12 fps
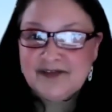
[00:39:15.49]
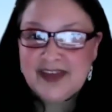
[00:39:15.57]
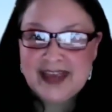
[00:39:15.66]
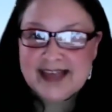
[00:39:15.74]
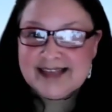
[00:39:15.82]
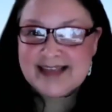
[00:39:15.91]

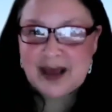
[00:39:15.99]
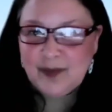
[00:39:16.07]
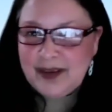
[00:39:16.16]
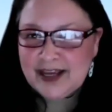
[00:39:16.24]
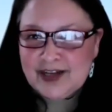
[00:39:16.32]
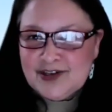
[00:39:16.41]
things that we
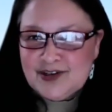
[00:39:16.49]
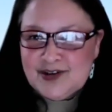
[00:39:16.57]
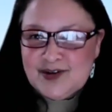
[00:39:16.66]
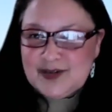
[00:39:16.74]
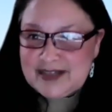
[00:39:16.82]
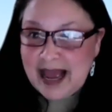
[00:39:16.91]
can
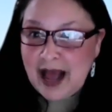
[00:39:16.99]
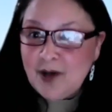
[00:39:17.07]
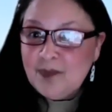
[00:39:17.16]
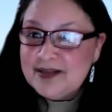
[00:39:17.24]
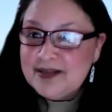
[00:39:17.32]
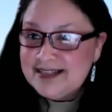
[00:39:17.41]
do to
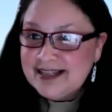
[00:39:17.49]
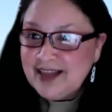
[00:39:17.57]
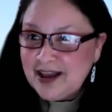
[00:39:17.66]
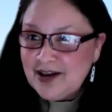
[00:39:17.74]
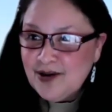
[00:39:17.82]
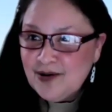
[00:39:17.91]
help us to
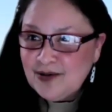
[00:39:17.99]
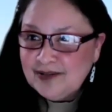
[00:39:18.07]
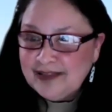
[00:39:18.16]
let go.